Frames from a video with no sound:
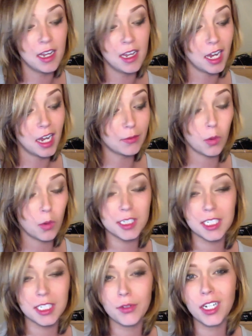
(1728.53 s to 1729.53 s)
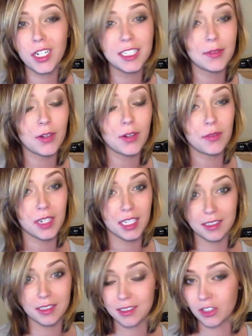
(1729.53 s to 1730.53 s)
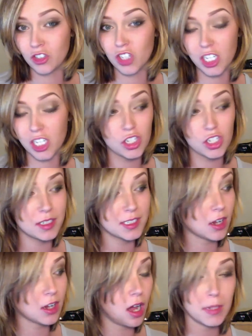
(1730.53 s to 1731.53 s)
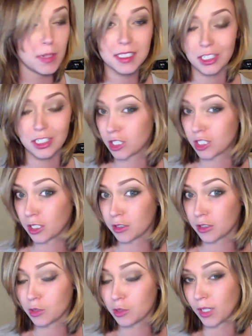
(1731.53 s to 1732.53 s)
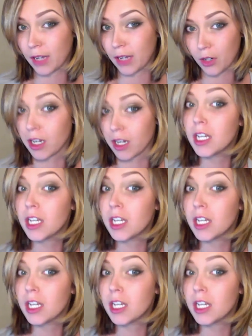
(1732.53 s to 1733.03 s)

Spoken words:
And of course, if you guys ever have any suggestions, comments, concerns, whatever,